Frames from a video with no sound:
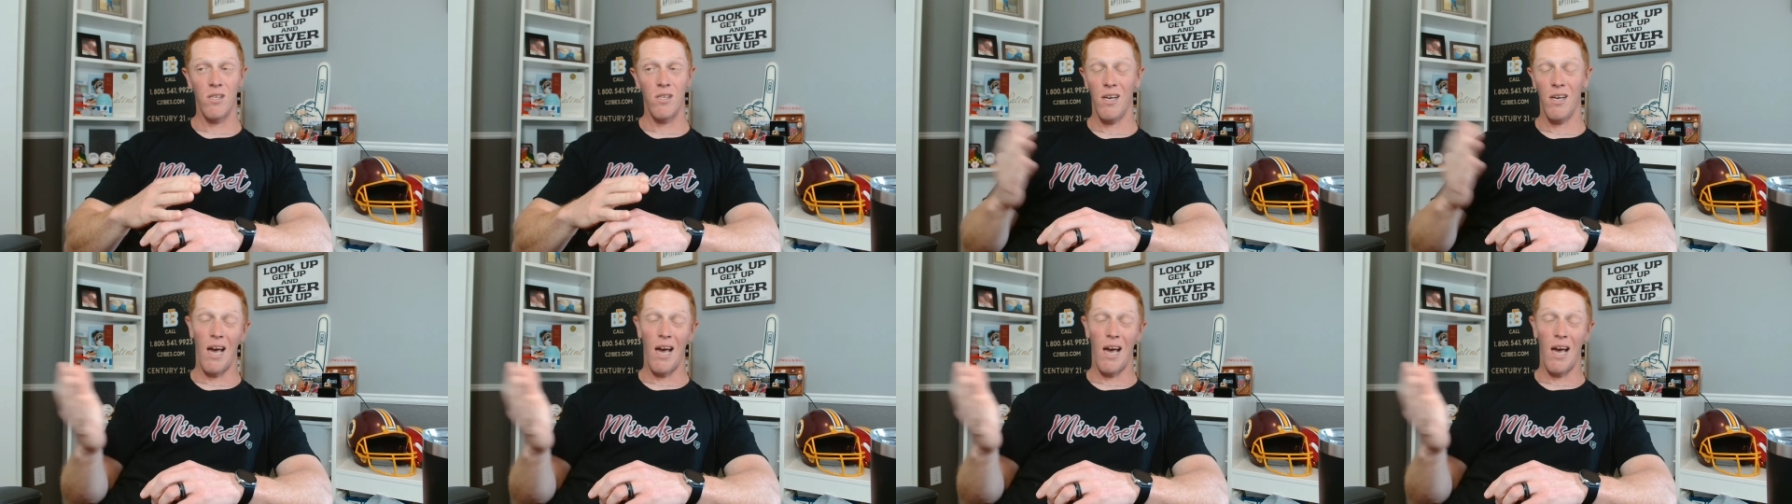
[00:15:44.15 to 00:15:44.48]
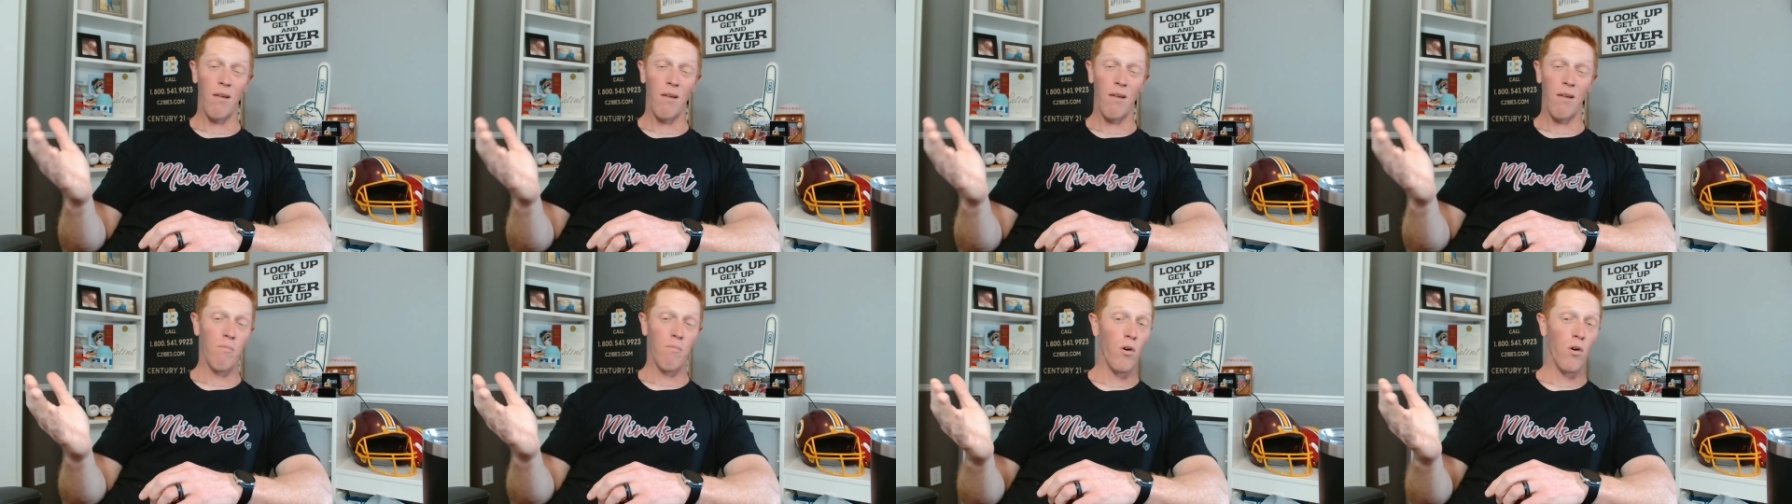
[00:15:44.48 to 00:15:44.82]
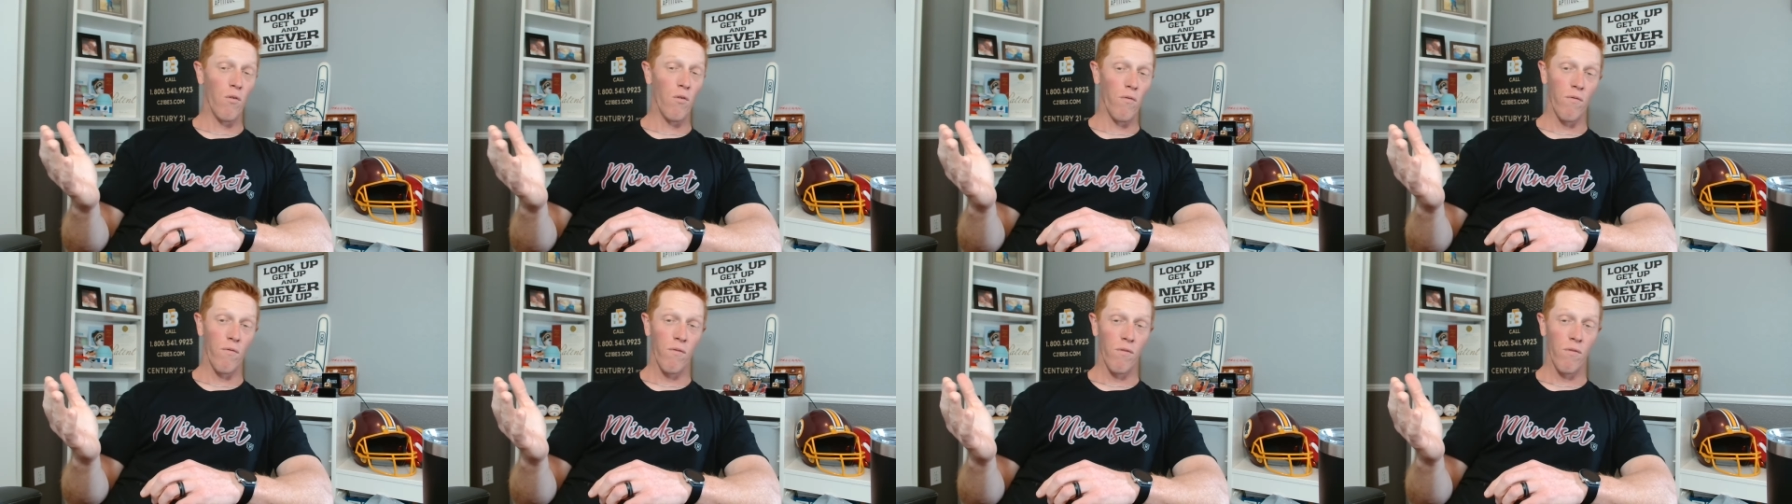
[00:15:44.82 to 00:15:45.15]
you got to
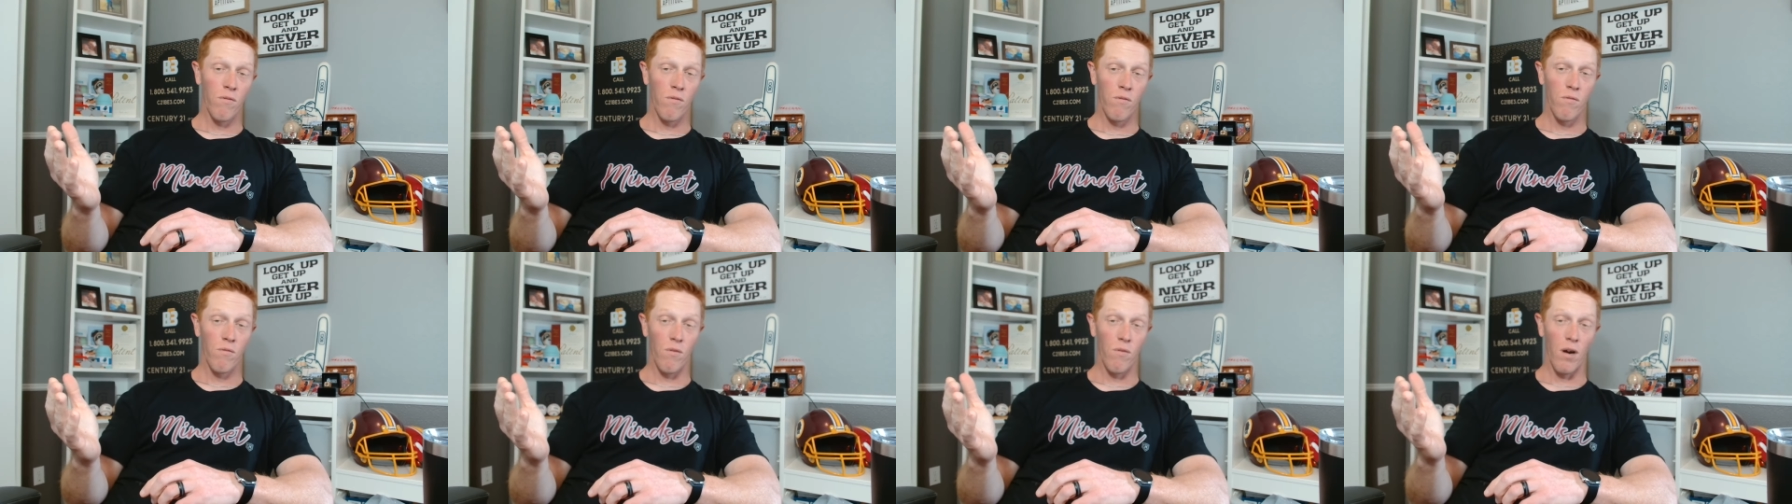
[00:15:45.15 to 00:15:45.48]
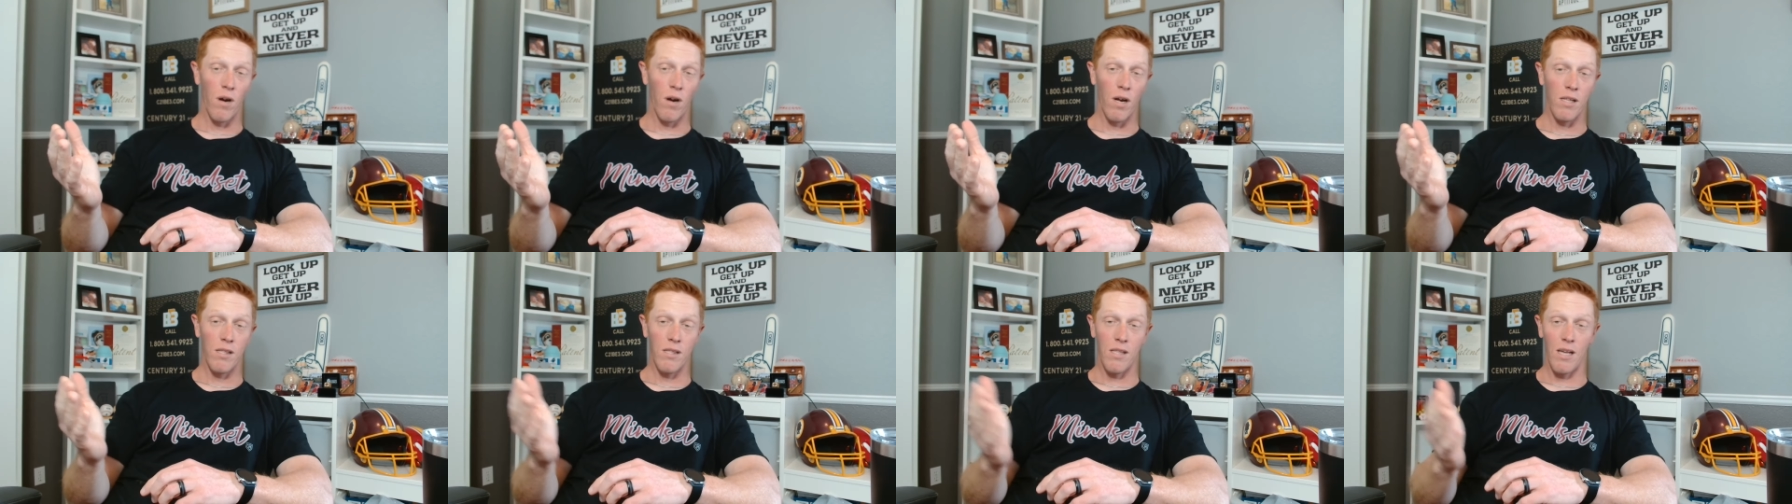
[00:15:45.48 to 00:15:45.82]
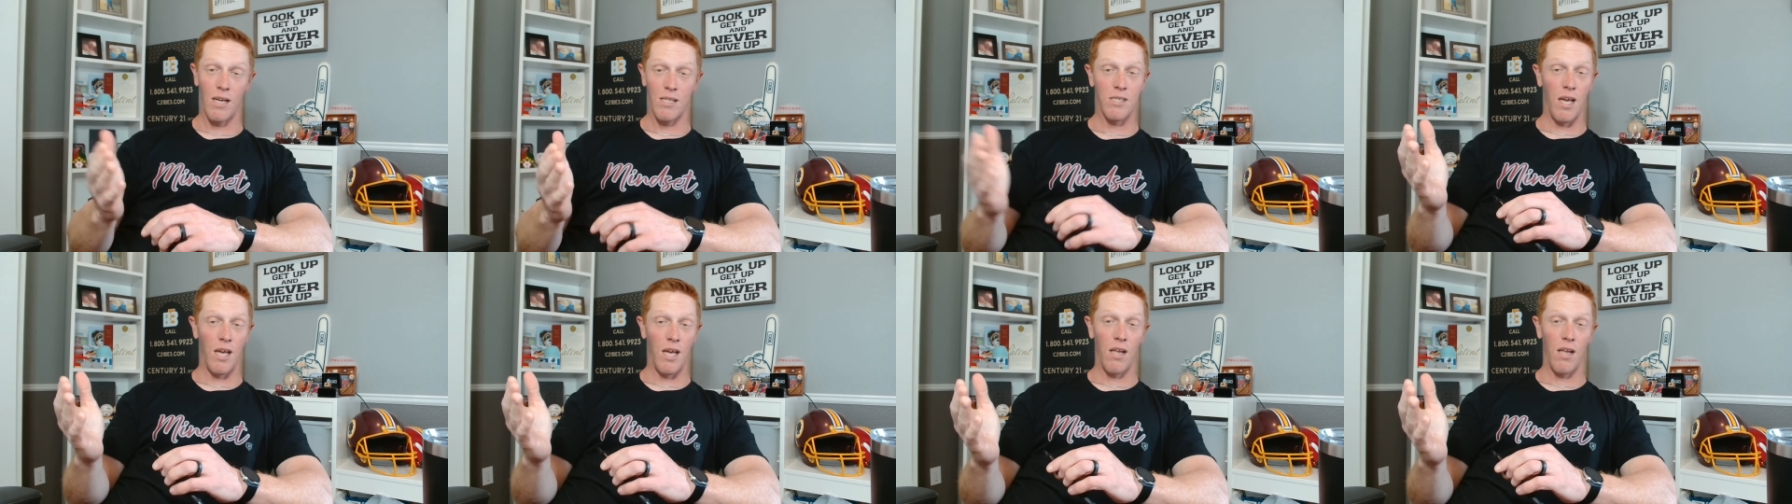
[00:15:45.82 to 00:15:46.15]
move, right?
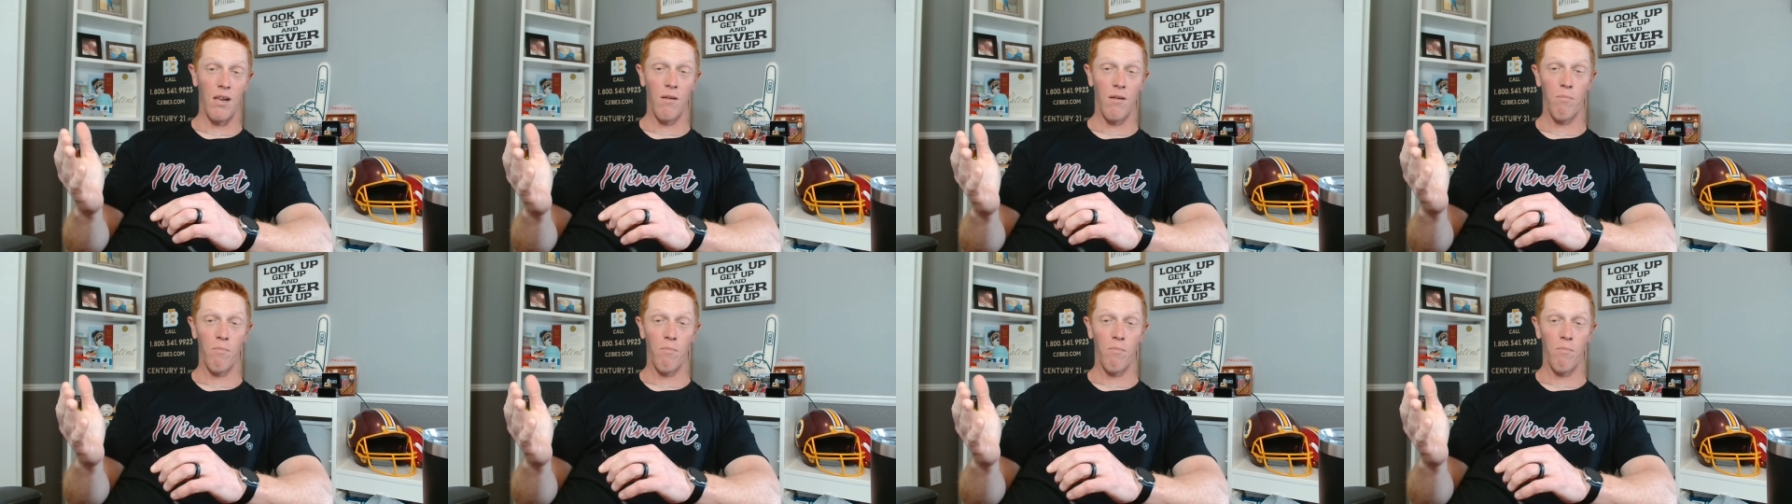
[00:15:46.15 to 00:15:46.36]
That's it.